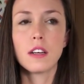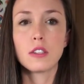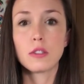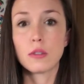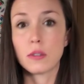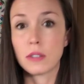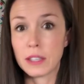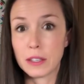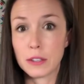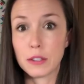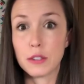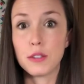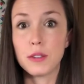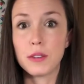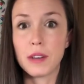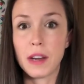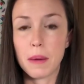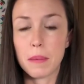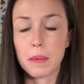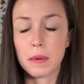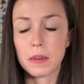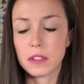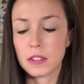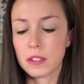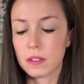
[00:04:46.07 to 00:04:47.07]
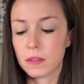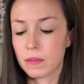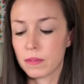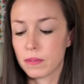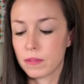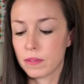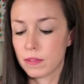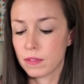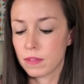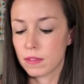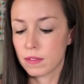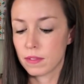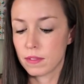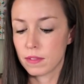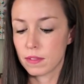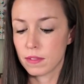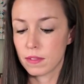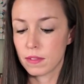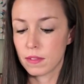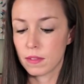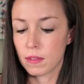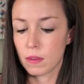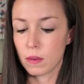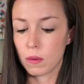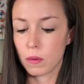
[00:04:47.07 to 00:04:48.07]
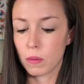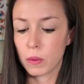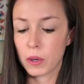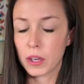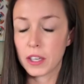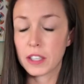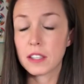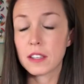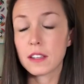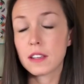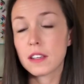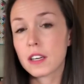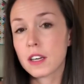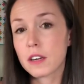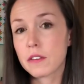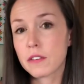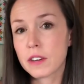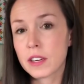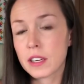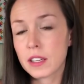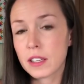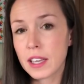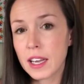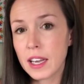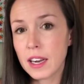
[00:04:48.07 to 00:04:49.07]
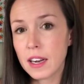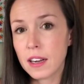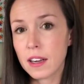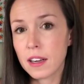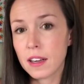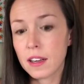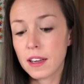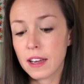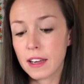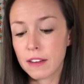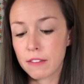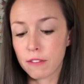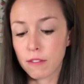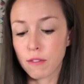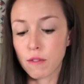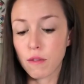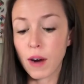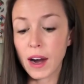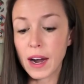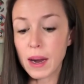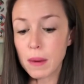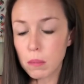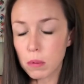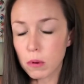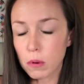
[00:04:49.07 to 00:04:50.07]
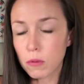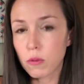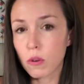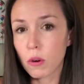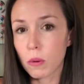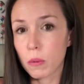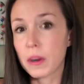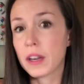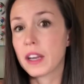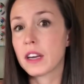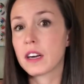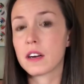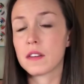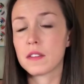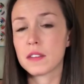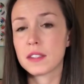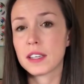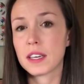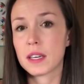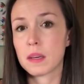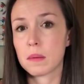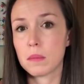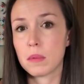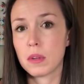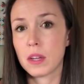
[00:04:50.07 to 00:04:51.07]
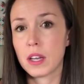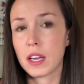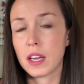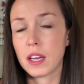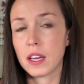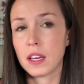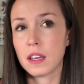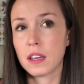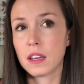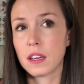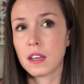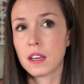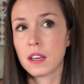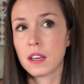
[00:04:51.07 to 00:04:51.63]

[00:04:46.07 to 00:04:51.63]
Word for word: So down to two diapers. We get to the layover in Atlanta, and right before we're getting on the second plane,